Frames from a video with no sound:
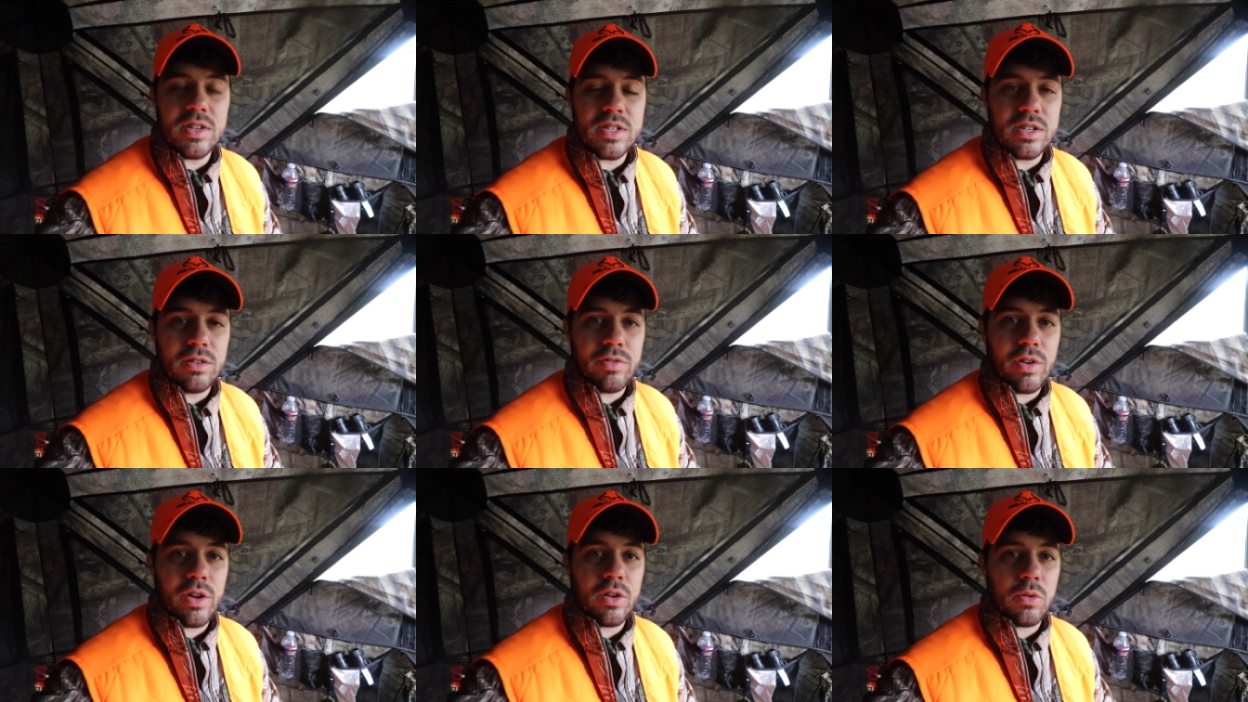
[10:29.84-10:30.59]
and still
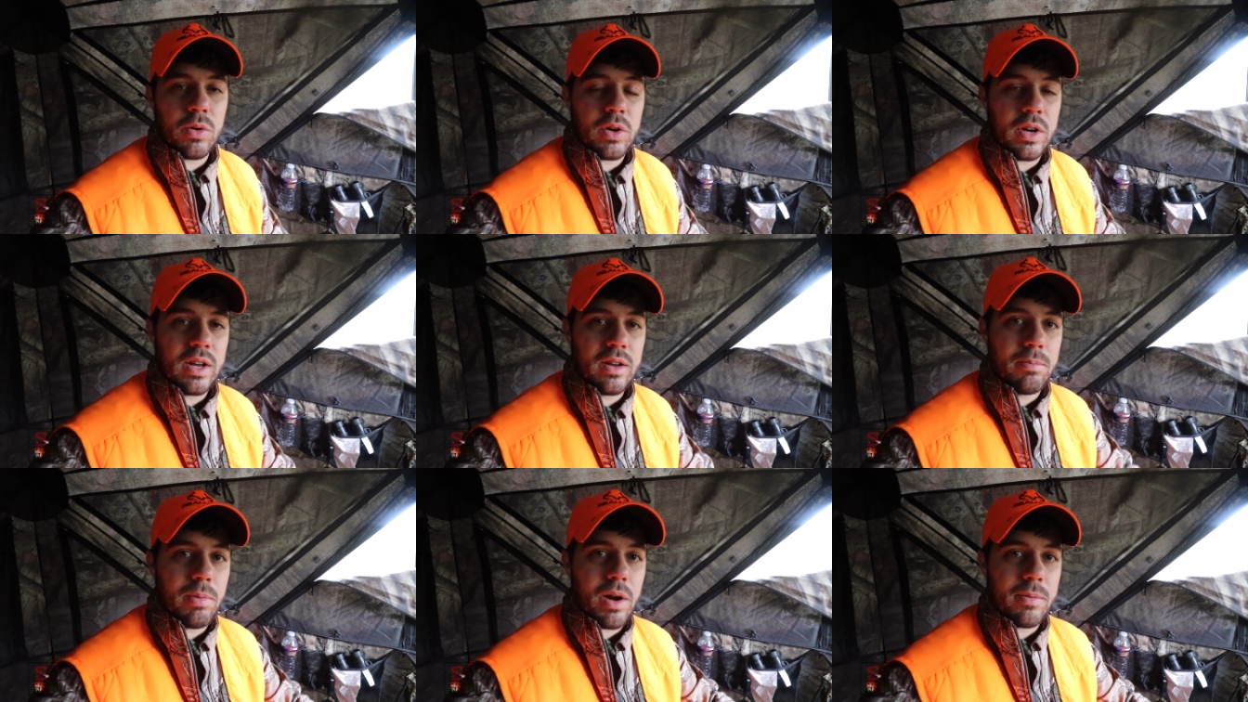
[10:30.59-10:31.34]
falling. We're going
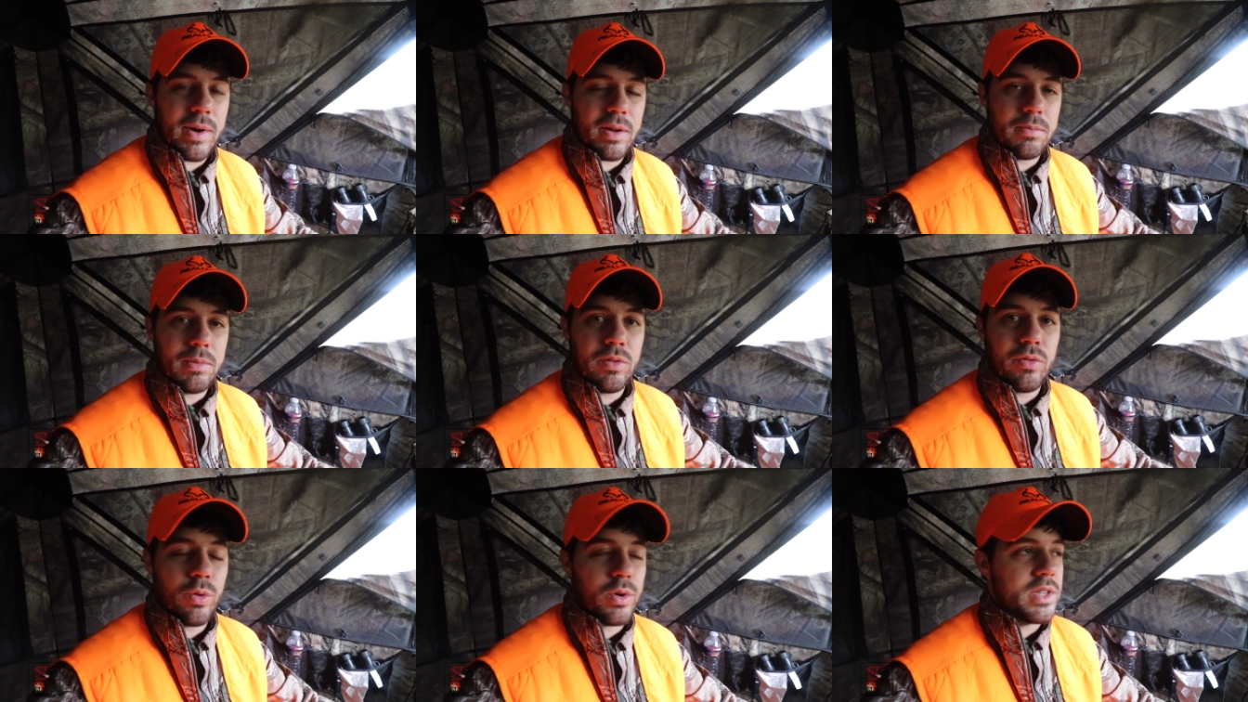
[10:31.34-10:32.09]
to bottom out in
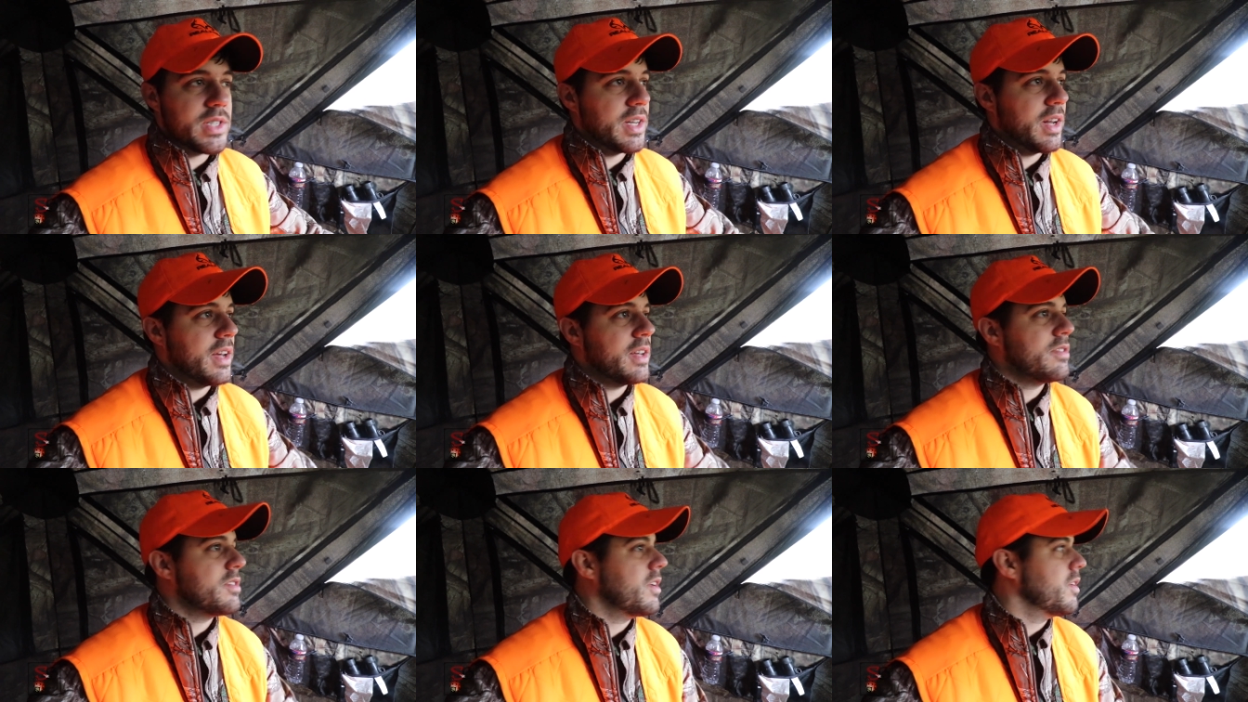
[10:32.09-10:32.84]
mid forties
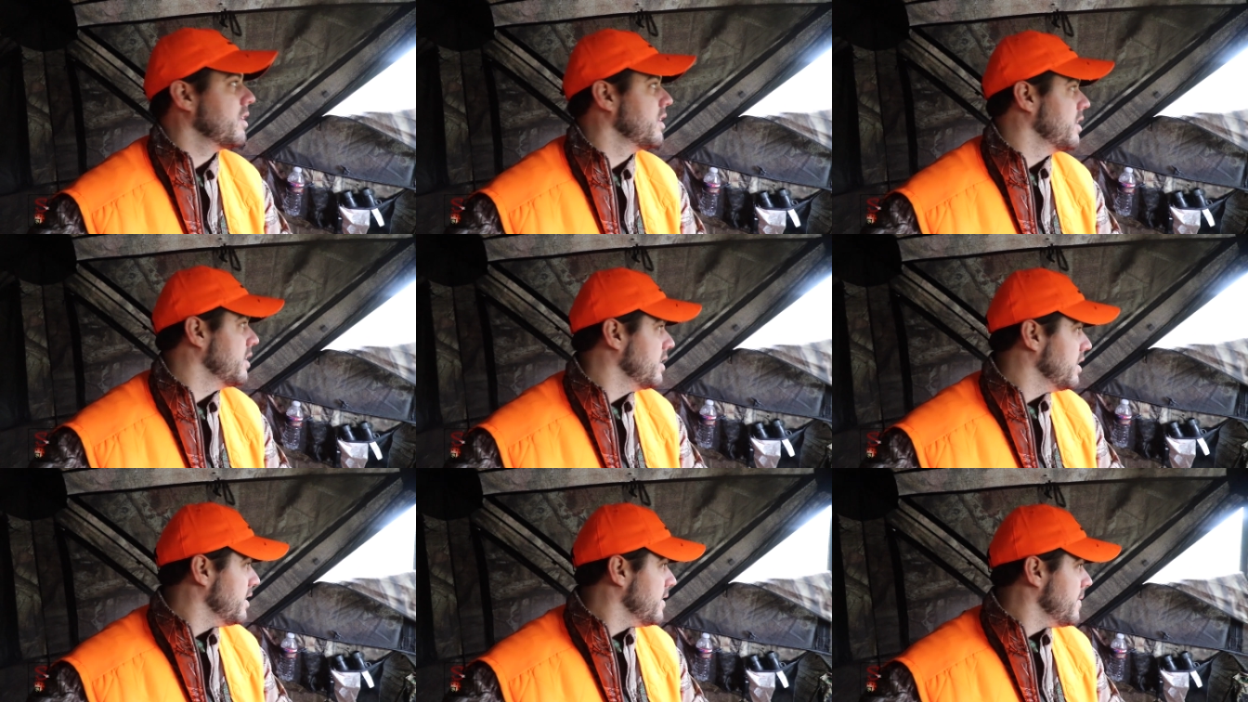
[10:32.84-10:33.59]
tonight. So
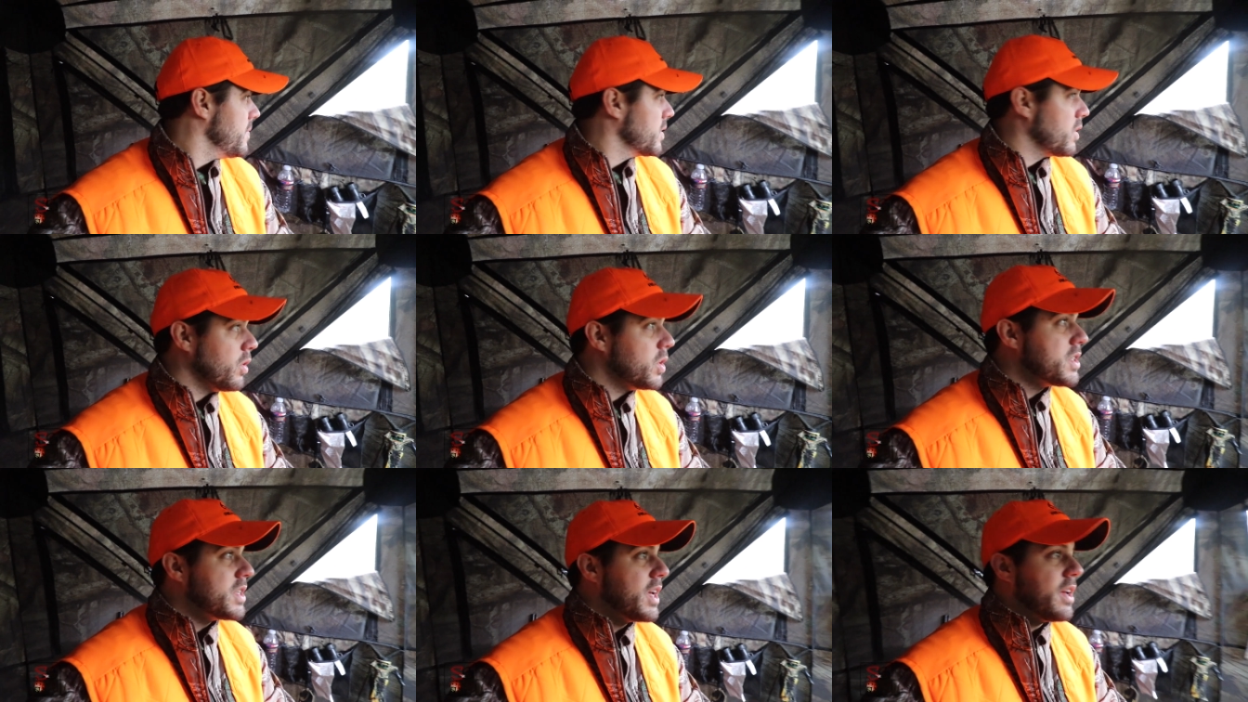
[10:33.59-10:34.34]

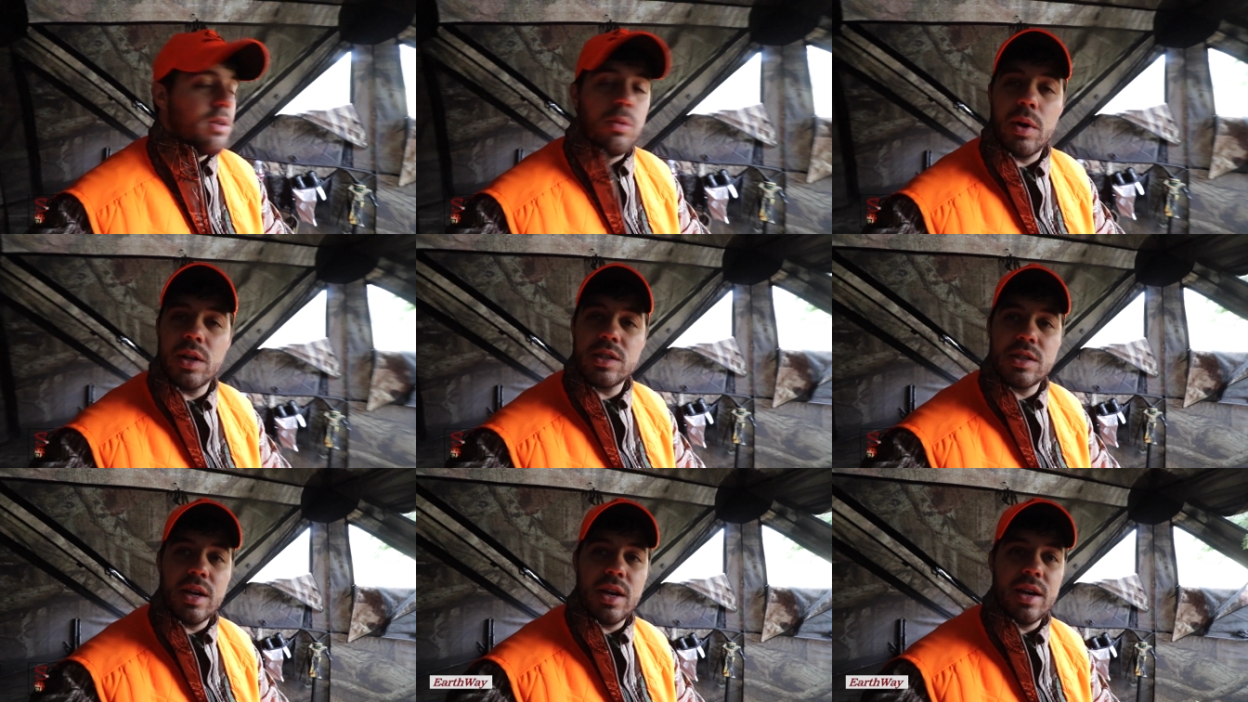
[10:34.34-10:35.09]
coldest day,
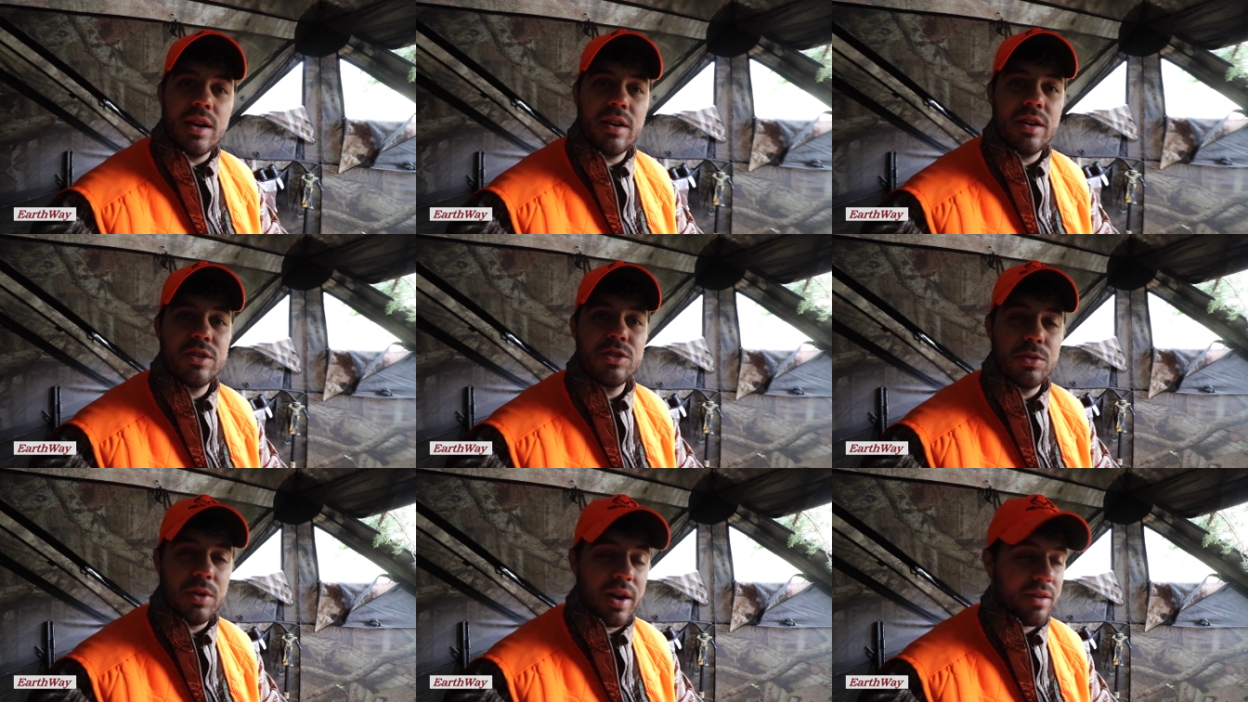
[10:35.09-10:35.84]
wettest day,
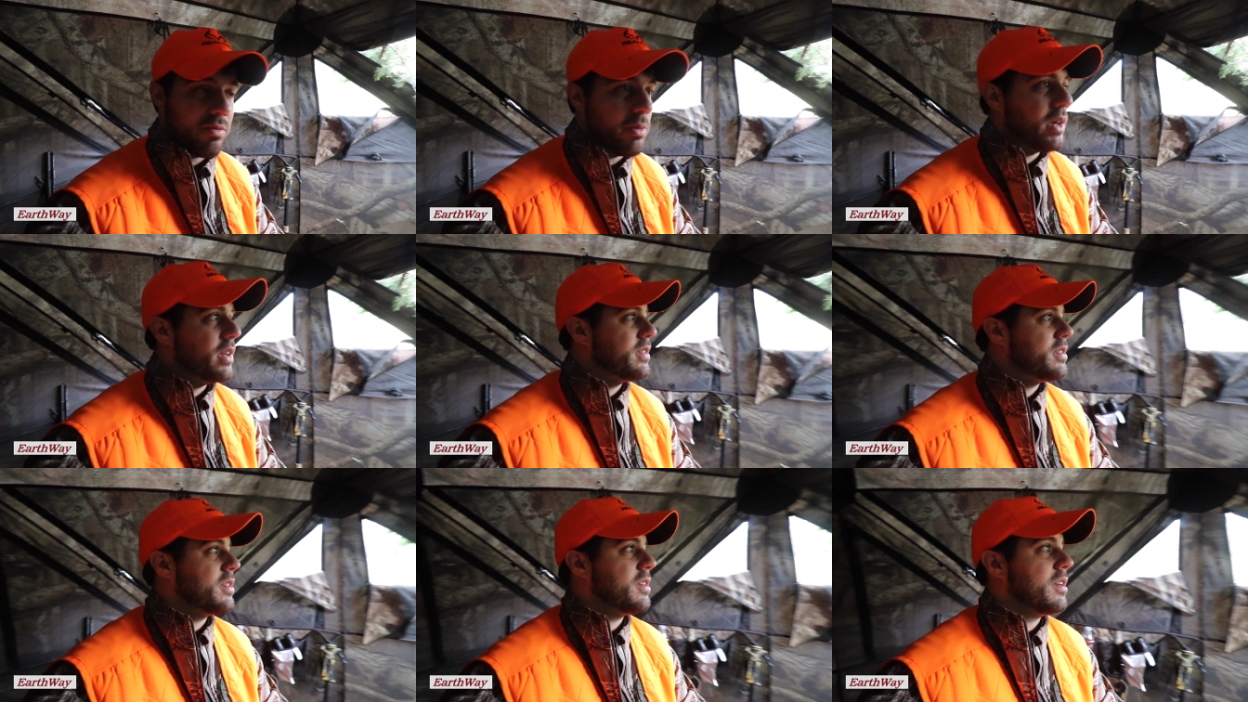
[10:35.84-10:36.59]
two and a half
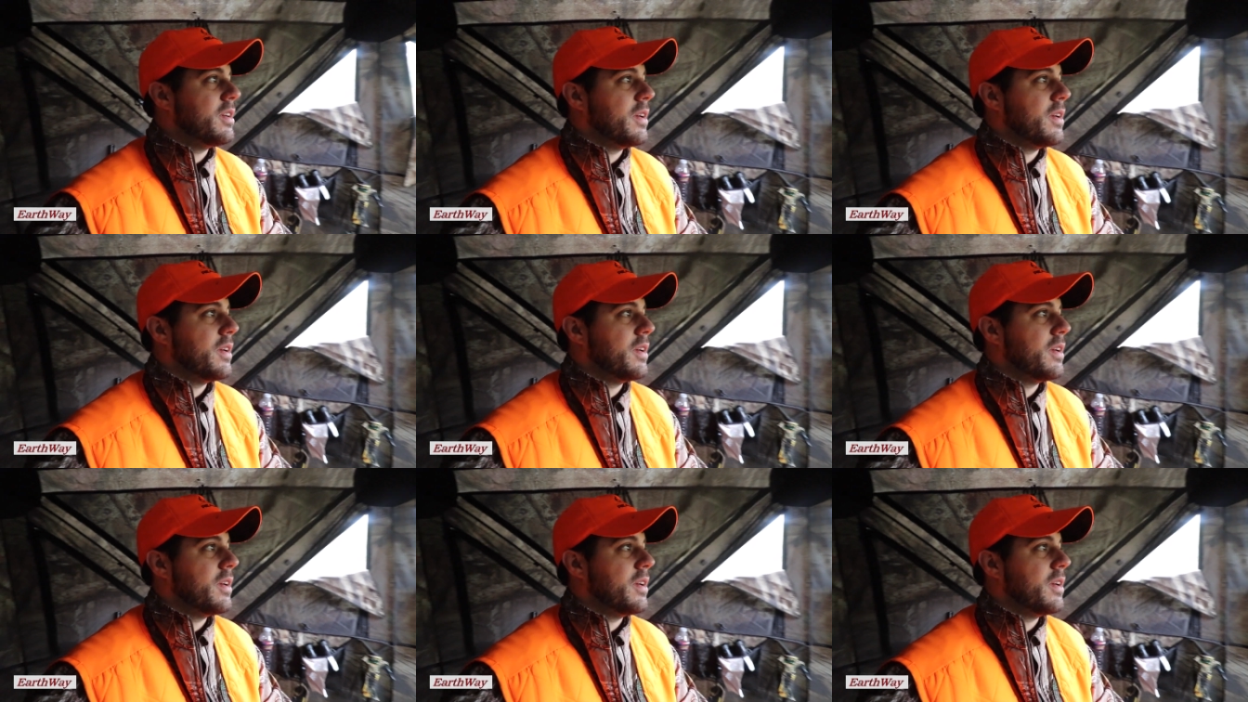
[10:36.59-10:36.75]
months.